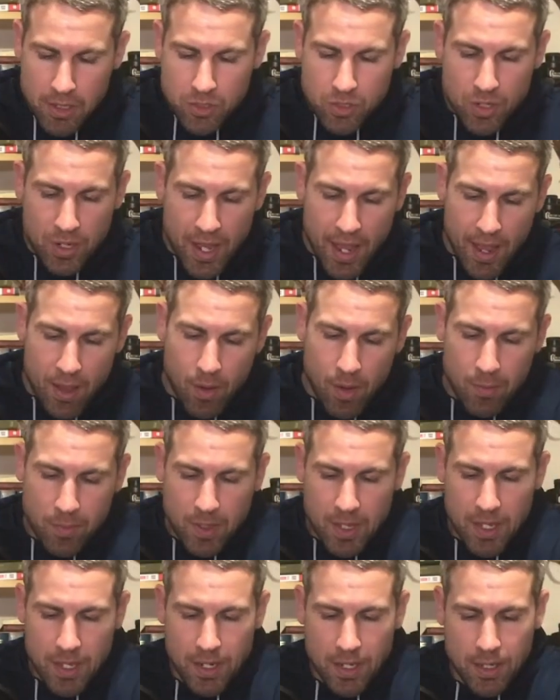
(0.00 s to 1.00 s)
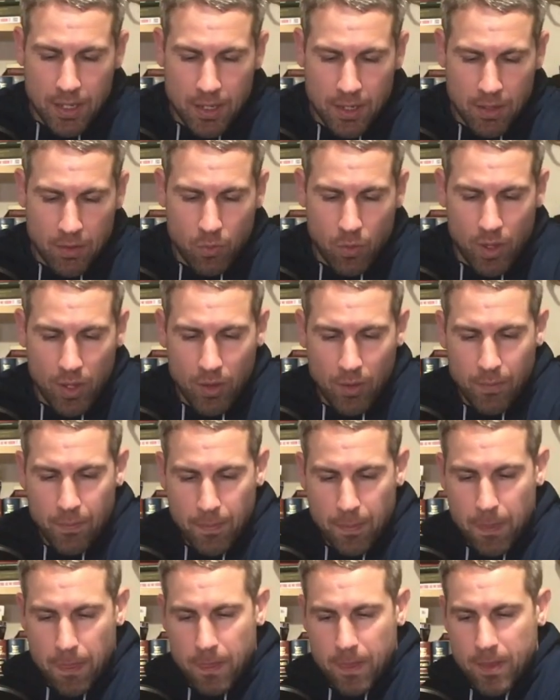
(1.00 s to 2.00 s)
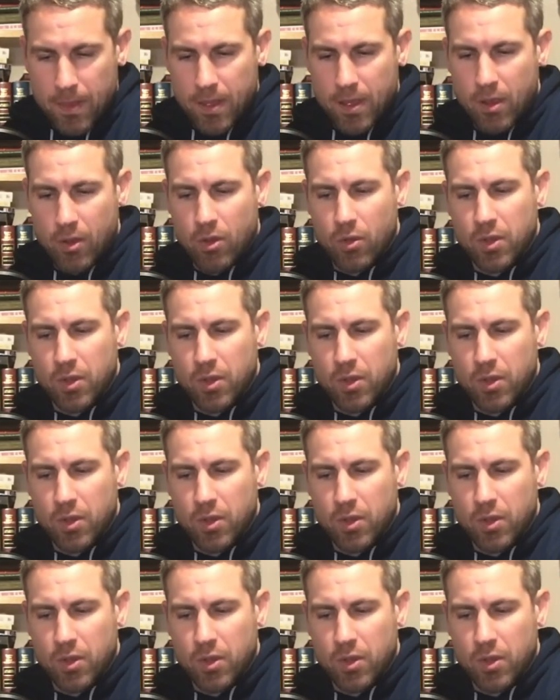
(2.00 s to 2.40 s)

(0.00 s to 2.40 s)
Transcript: So now I'm getting, well, I'll